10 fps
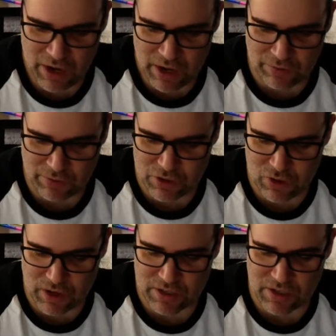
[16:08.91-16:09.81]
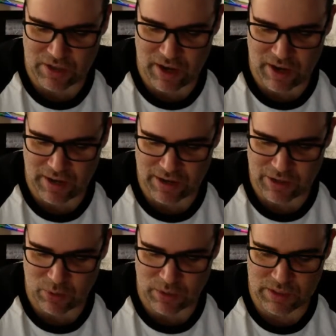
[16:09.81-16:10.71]
"If the trucks could not get
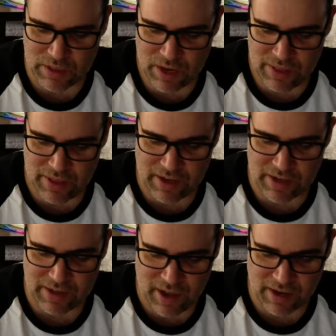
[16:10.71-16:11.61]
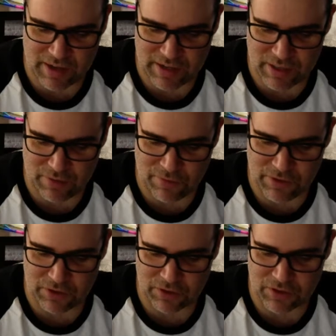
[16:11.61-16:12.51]
to us, they could not get to the
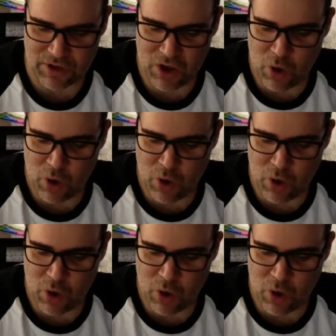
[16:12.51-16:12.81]
fields.